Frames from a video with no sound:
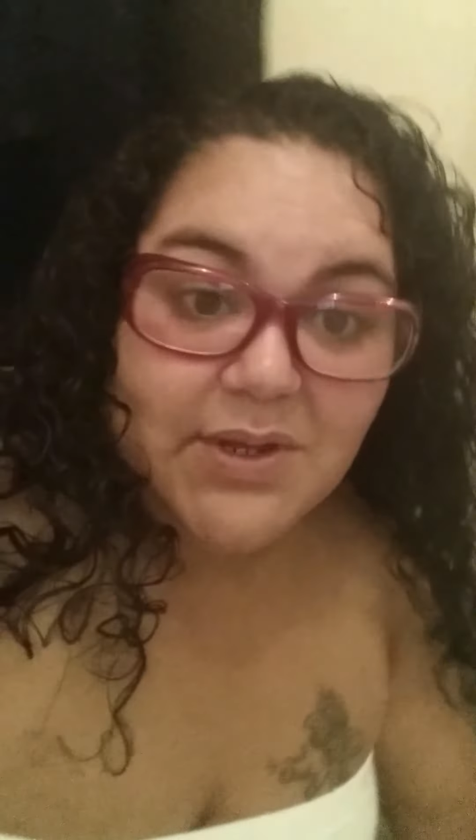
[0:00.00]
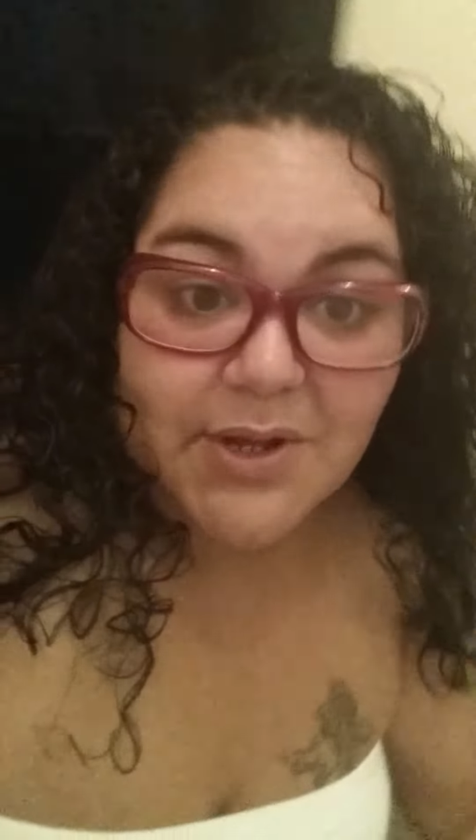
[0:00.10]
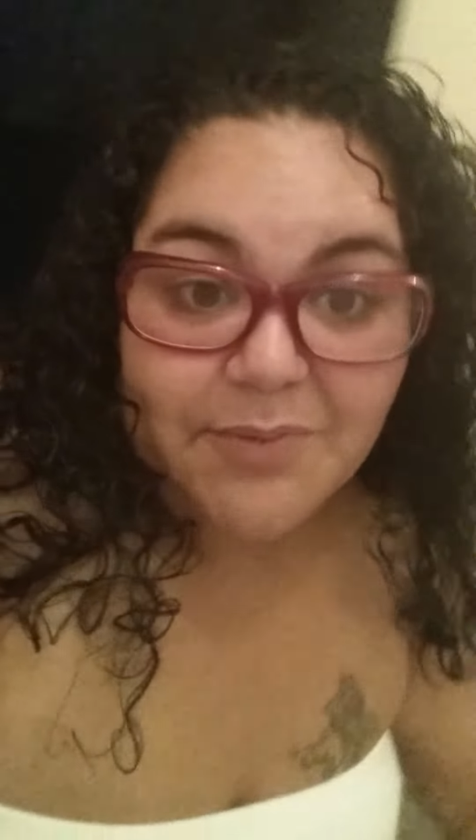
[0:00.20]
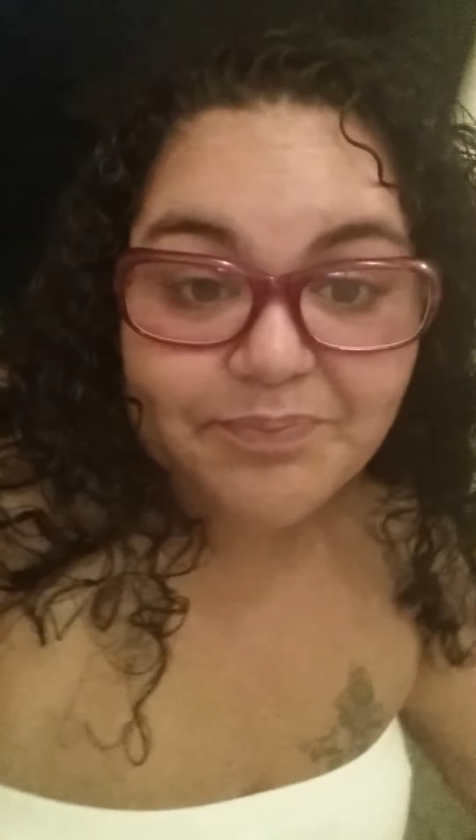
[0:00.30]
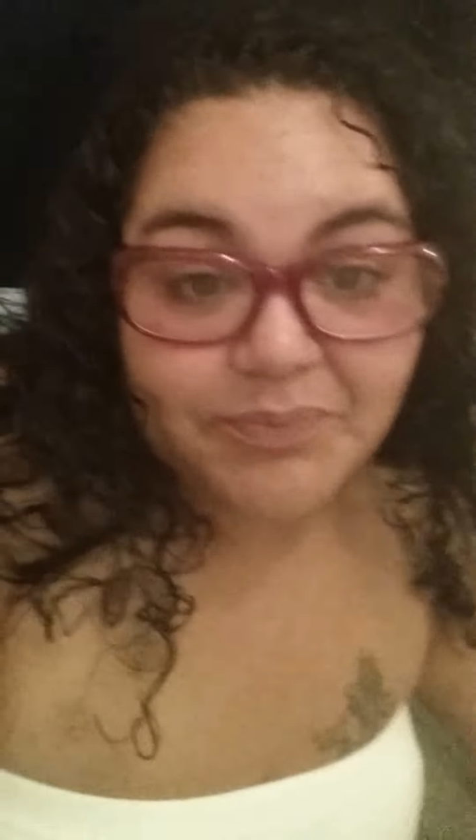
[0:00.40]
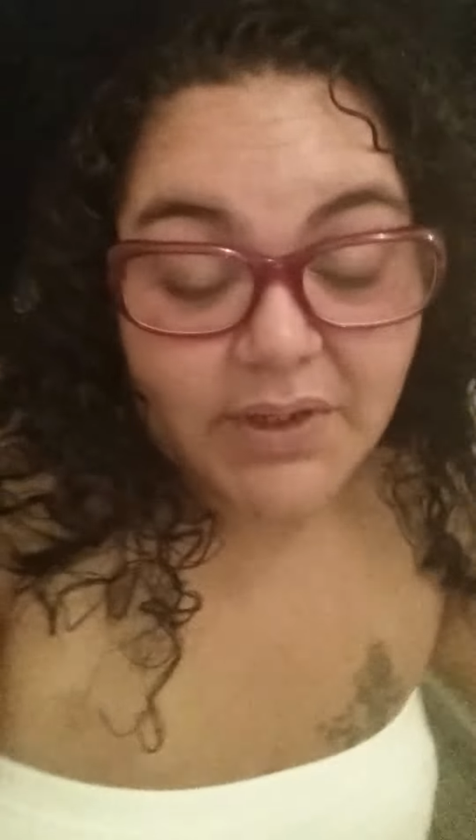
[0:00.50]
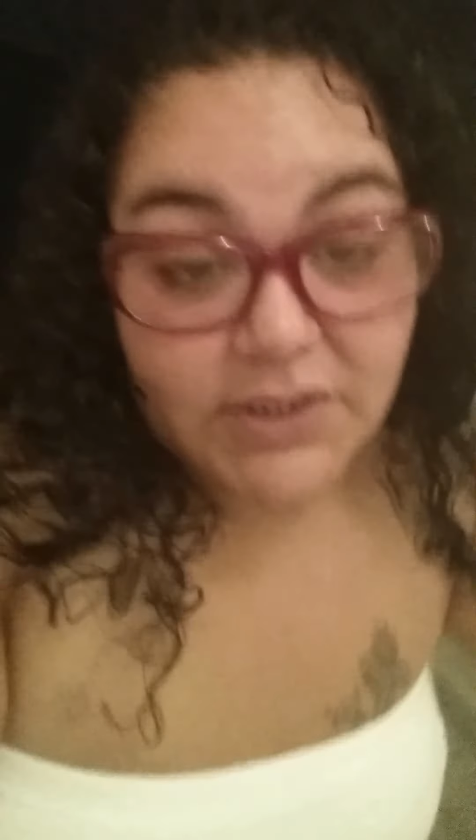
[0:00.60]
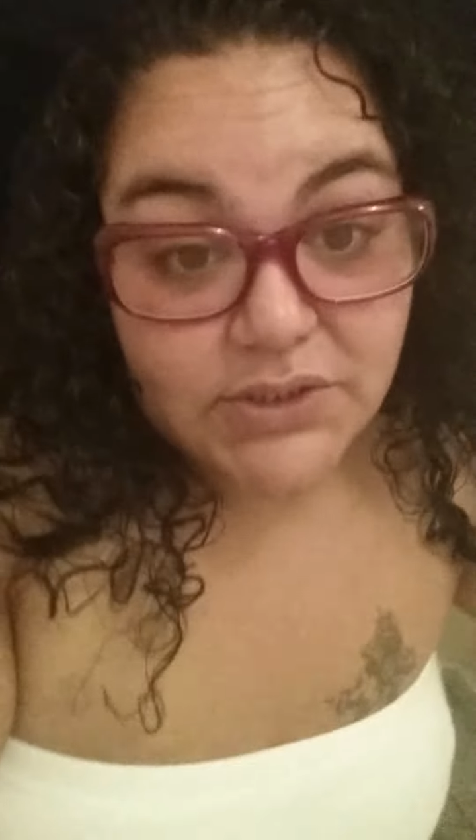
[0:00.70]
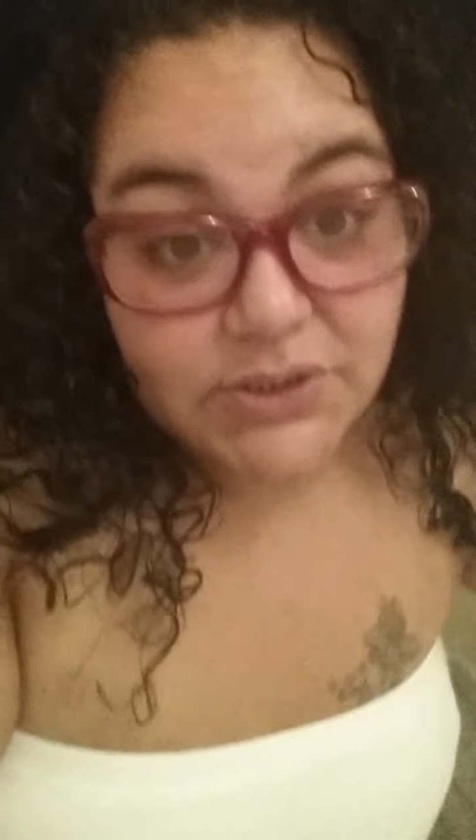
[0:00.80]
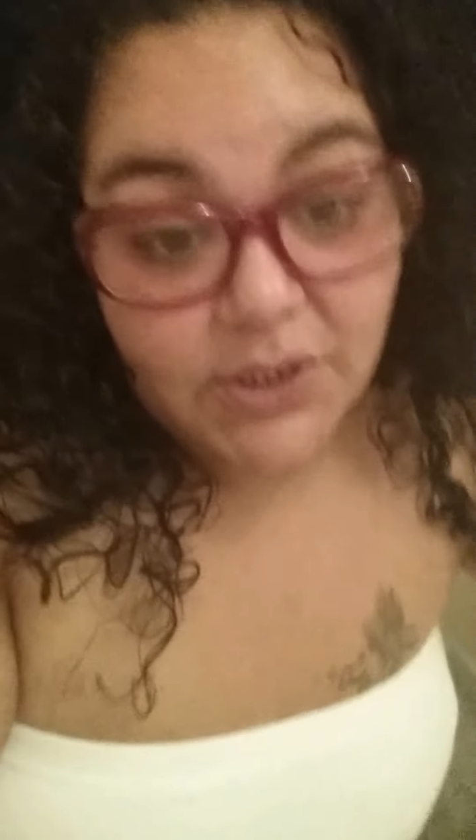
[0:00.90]
Here we go.
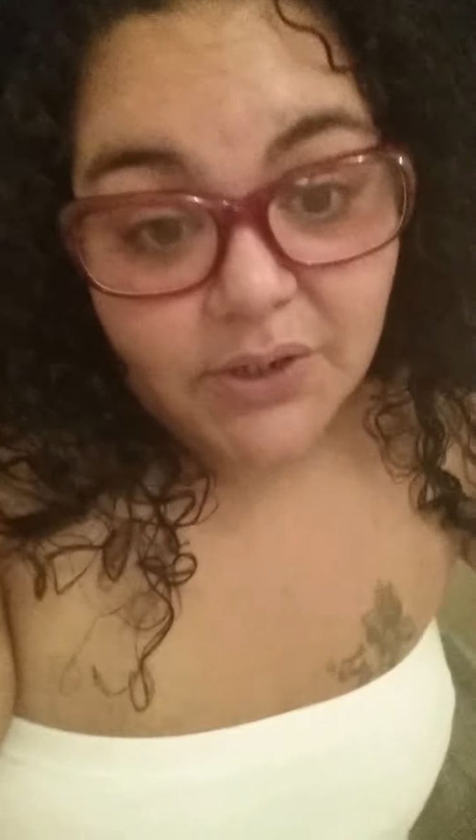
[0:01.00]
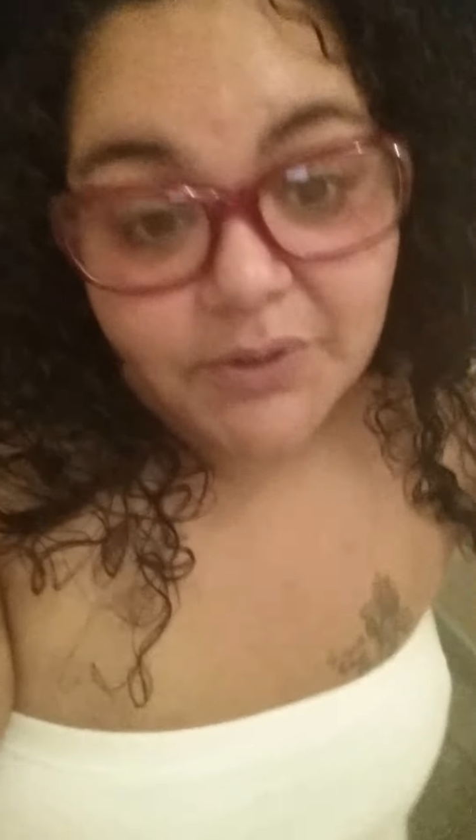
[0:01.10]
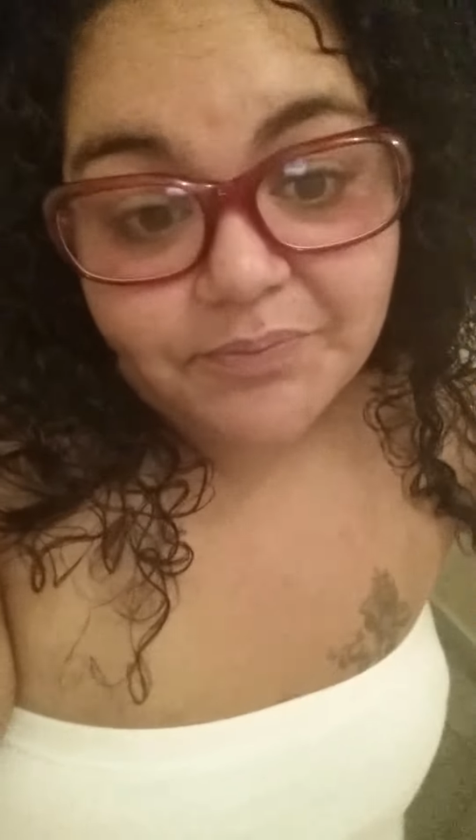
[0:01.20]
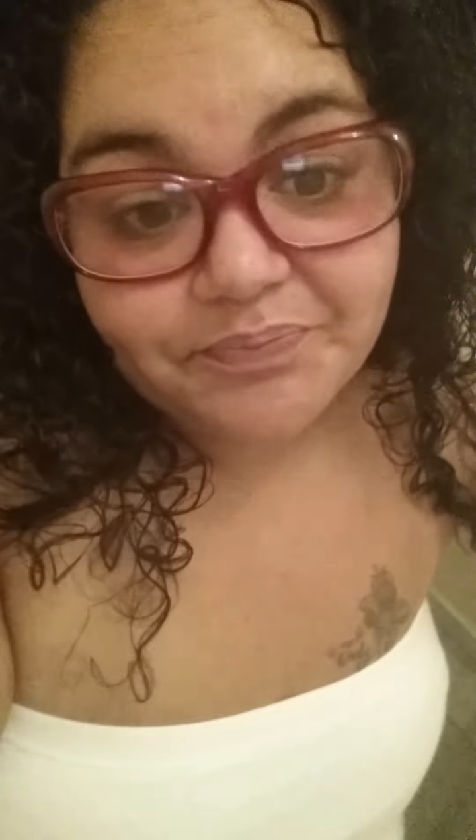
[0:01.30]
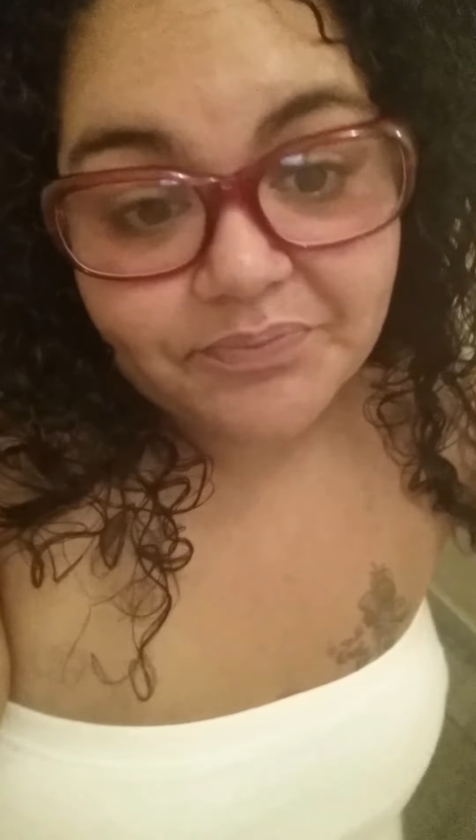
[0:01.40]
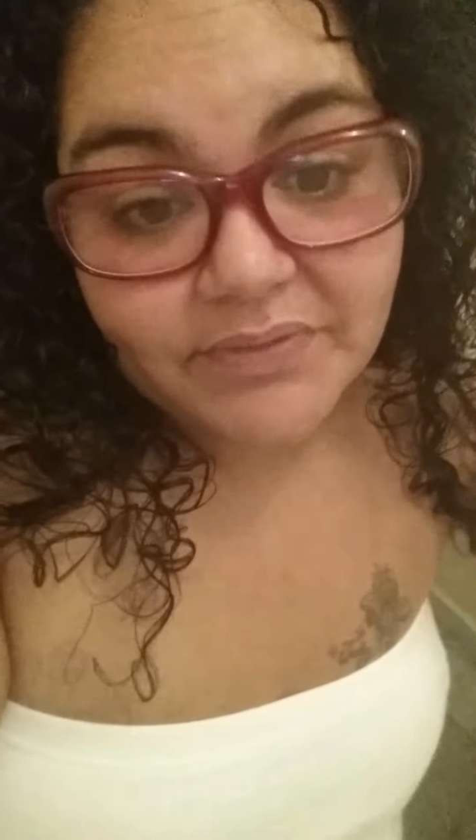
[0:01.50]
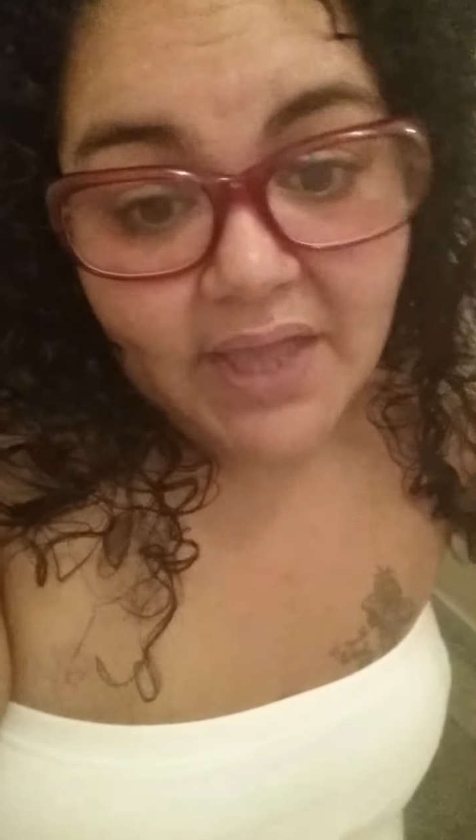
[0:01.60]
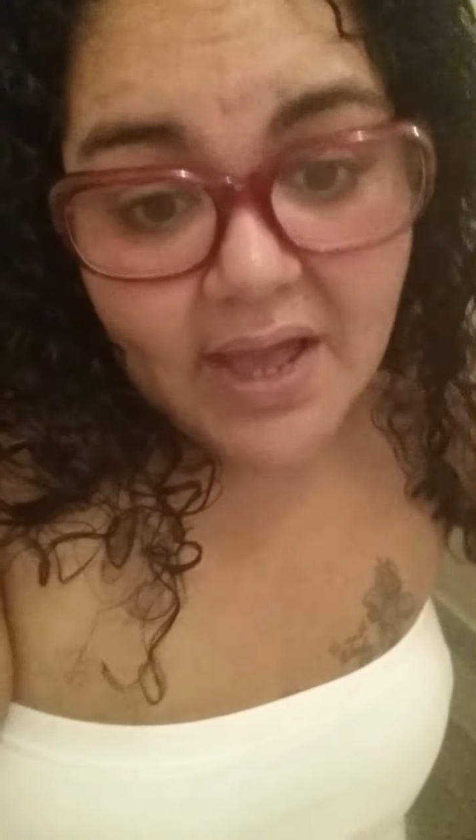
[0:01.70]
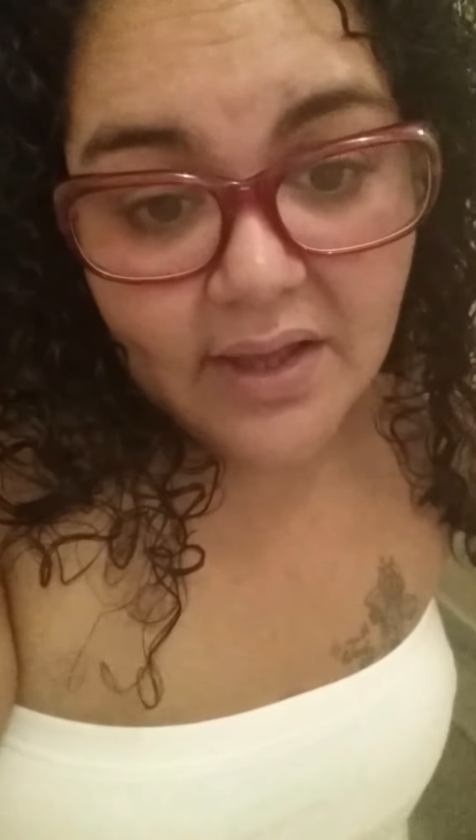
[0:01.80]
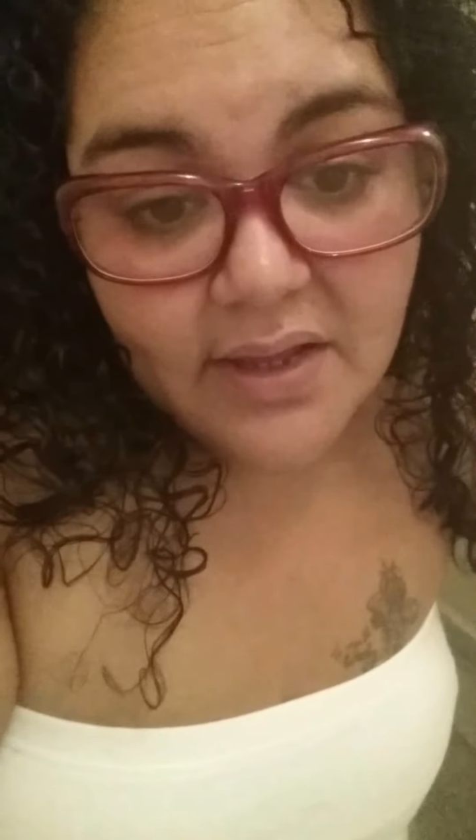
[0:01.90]
So,
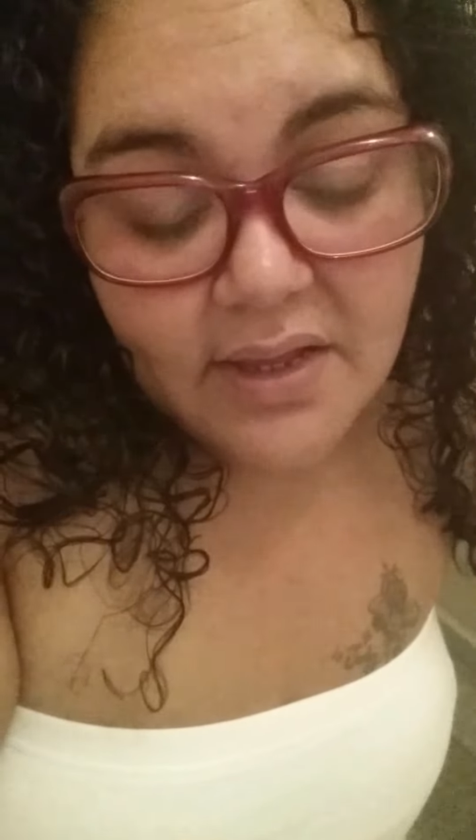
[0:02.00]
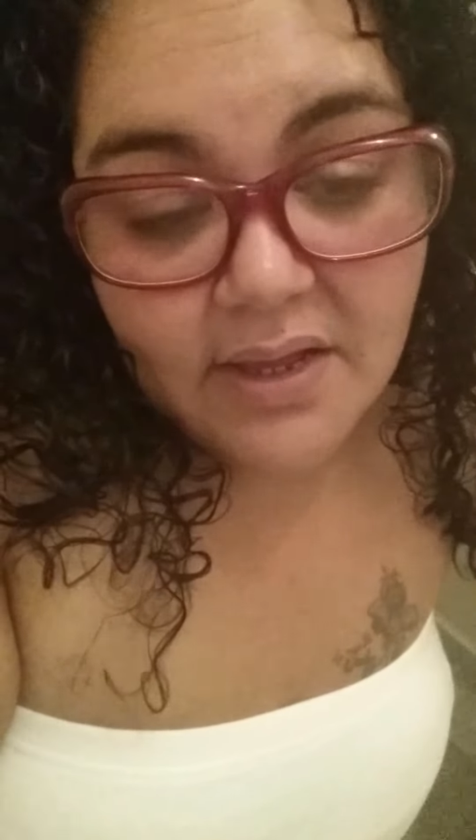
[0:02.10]
yeah.